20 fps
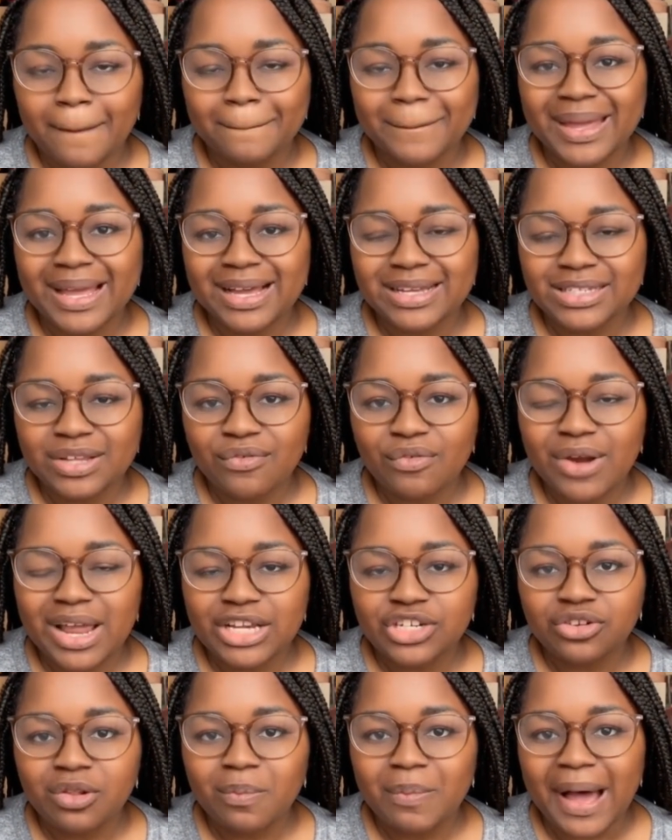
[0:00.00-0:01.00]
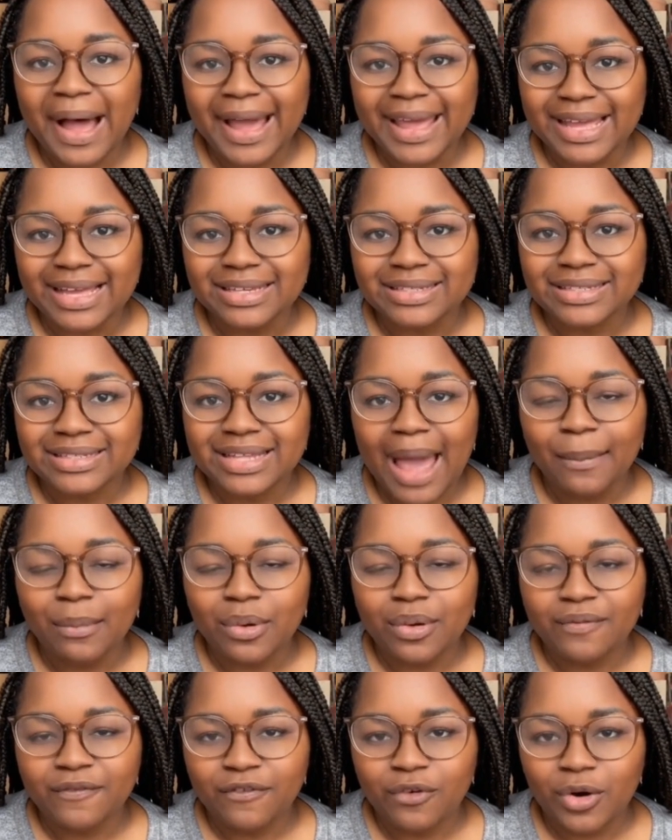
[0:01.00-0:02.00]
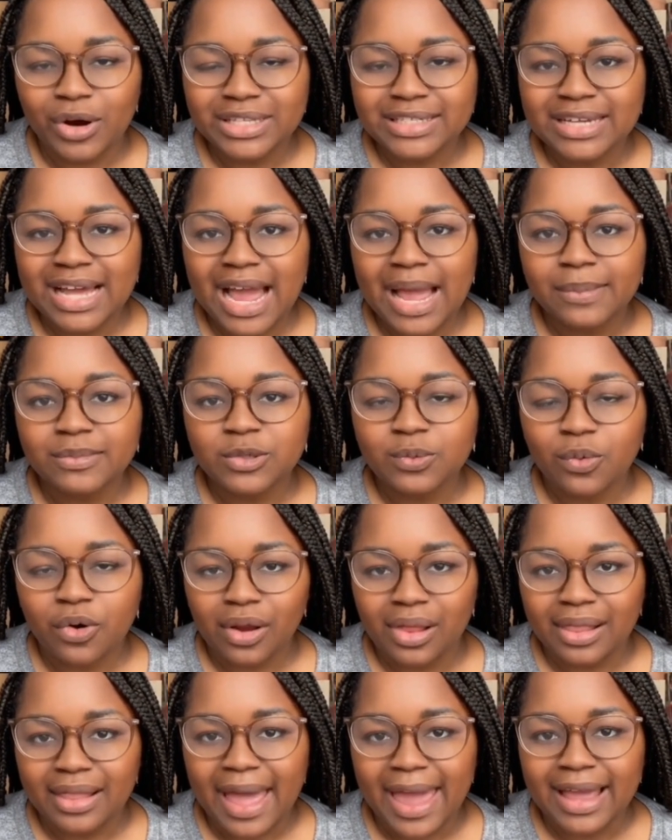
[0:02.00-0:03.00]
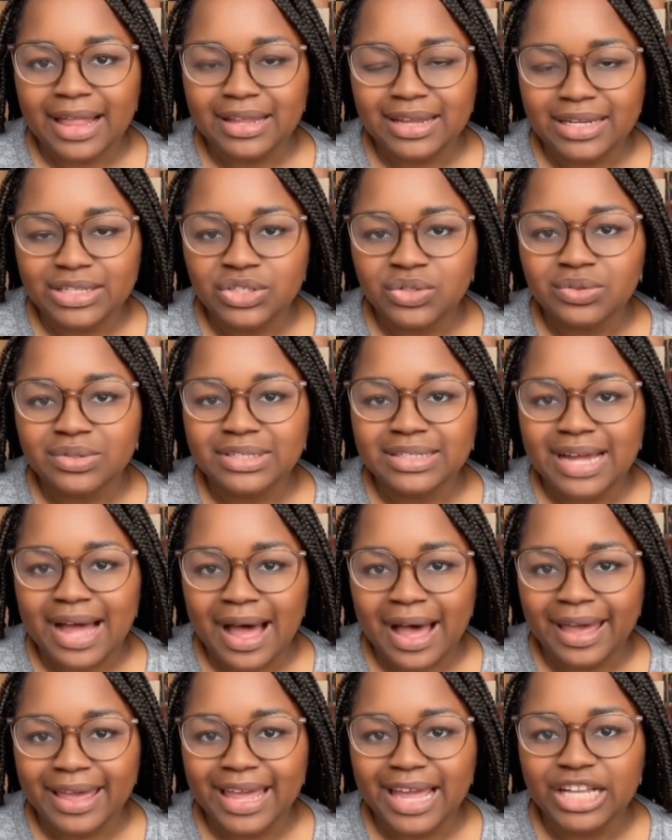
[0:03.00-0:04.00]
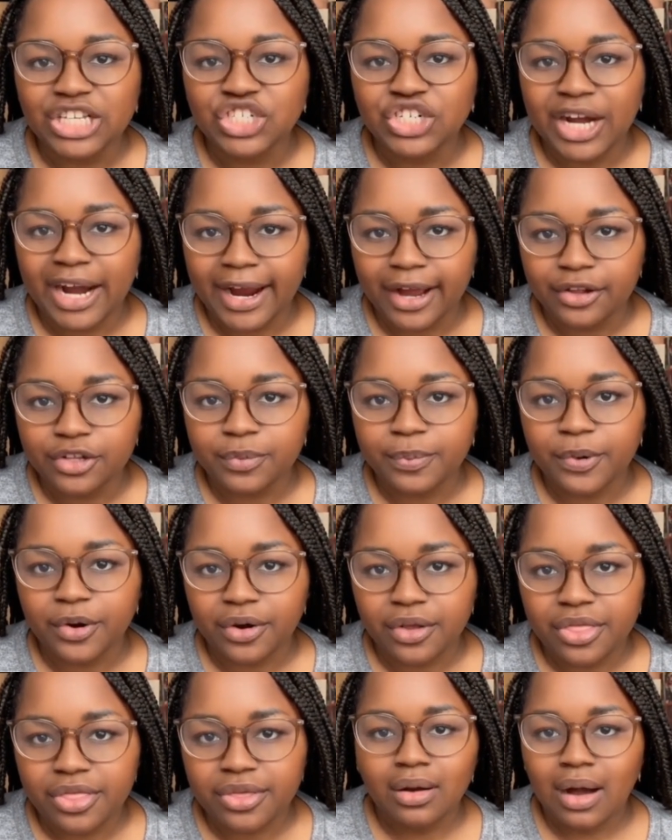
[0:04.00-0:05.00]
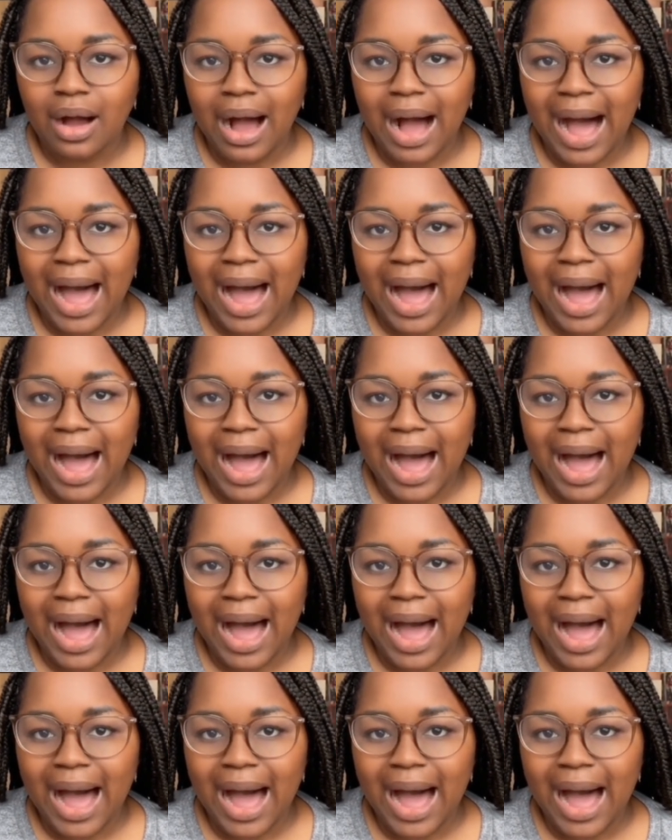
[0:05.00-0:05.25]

Because of racial bias, I'm four times more likely to die in childbirth.